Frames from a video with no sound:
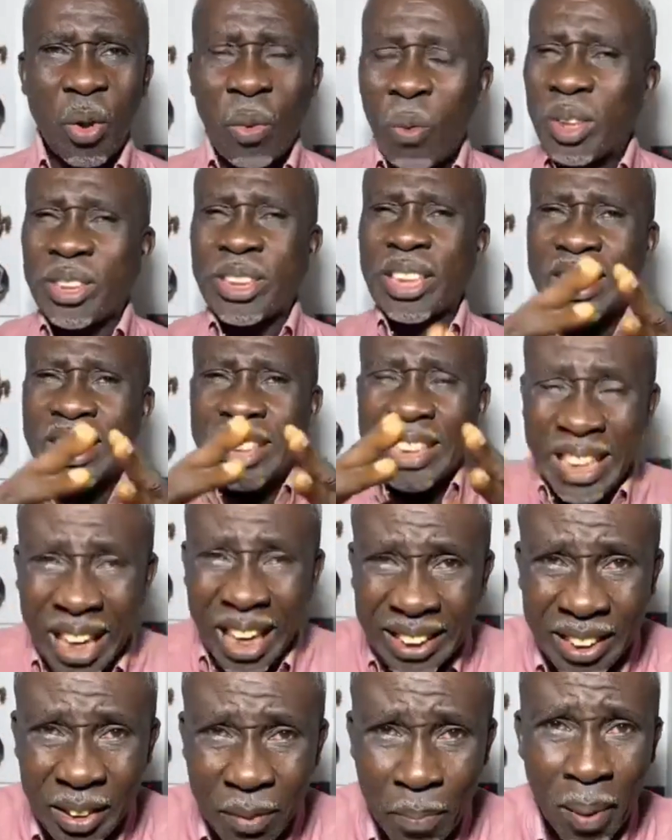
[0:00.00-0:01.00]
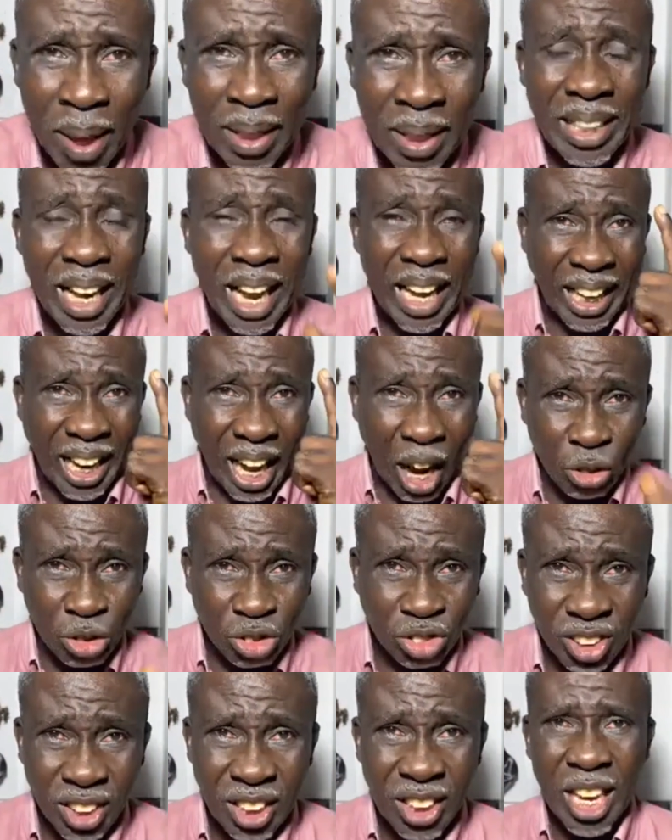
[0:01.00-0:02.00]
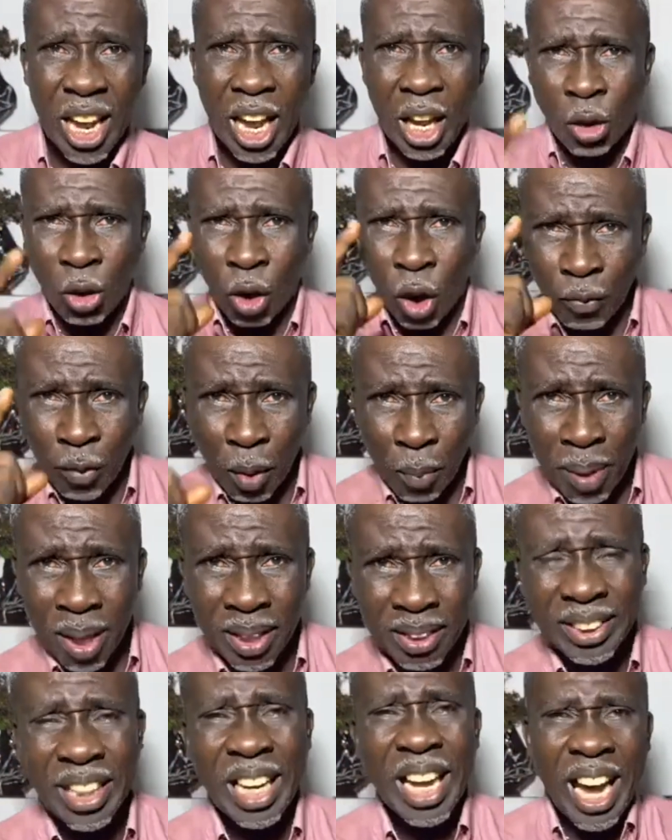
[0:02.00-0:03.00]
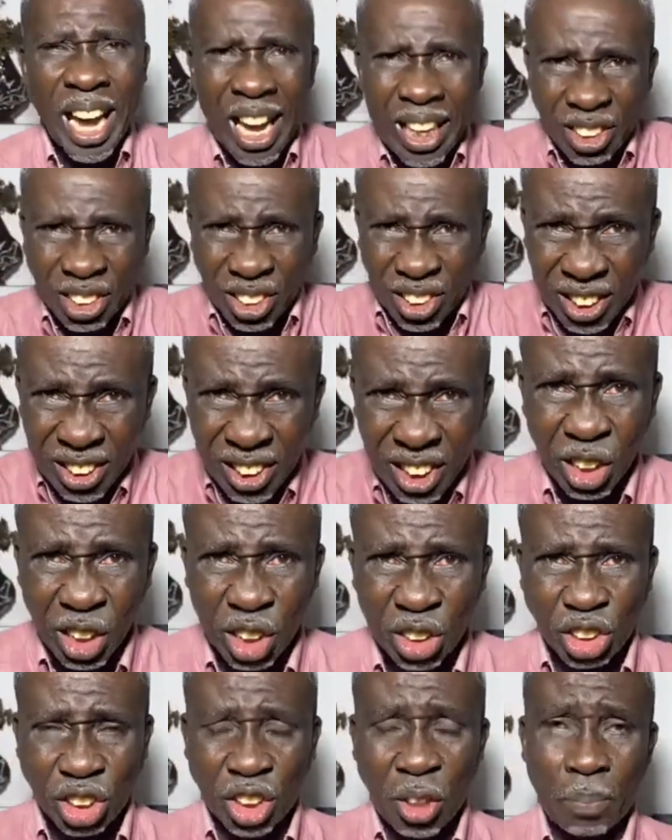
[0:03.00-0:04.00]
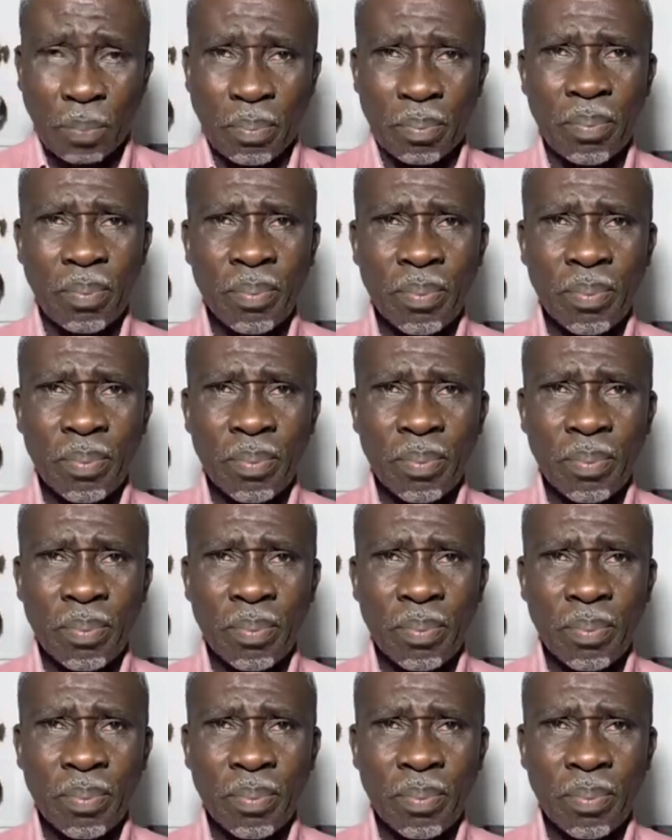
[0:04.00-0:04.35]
which is nothing but a country, a government, and citizenship.